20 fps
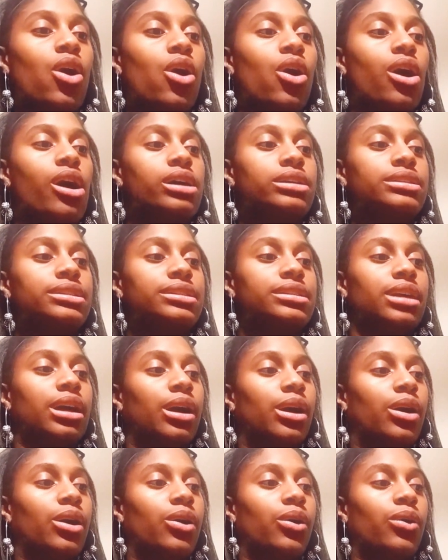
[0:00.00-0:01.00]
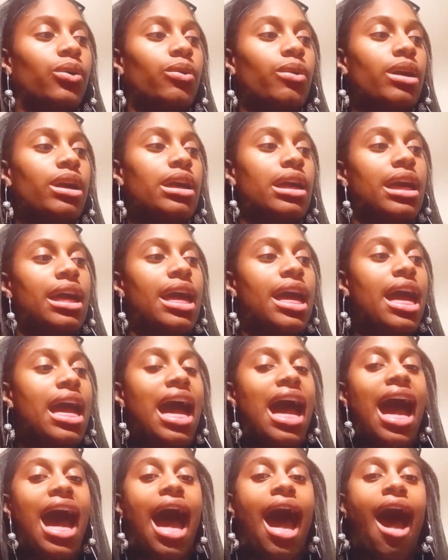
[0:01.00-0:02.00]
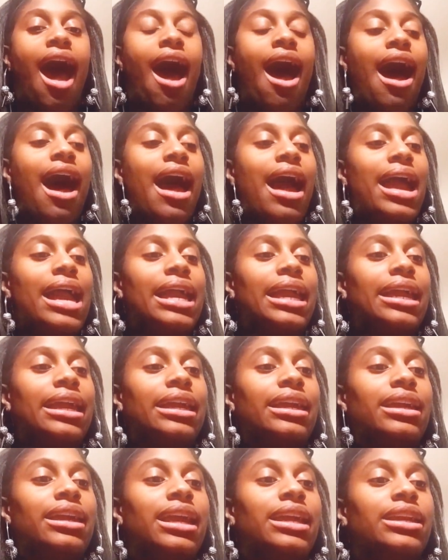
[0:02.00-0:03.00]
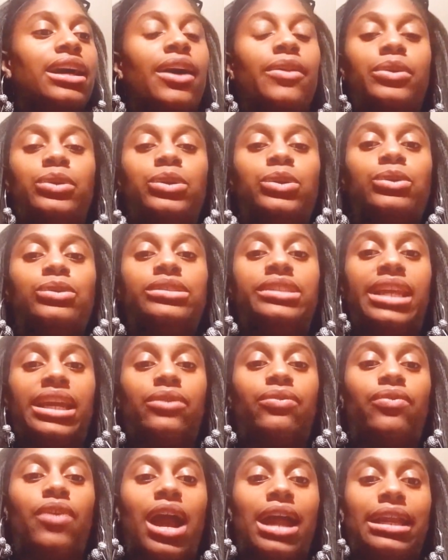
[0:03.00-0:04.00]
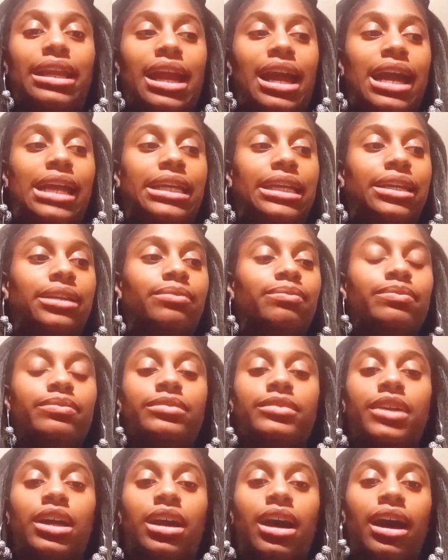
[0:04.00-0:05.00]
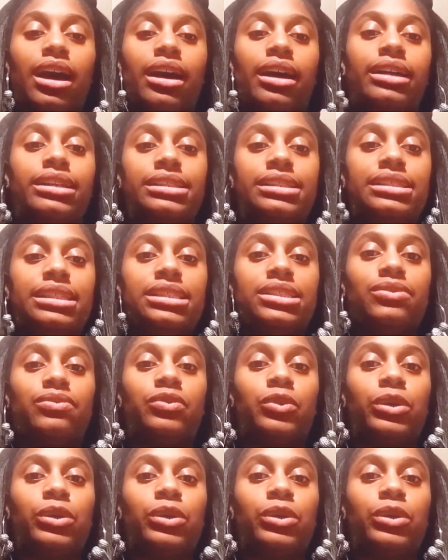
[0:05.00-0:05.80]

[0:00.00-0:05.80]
Also, in other news, Nick Fradiani, season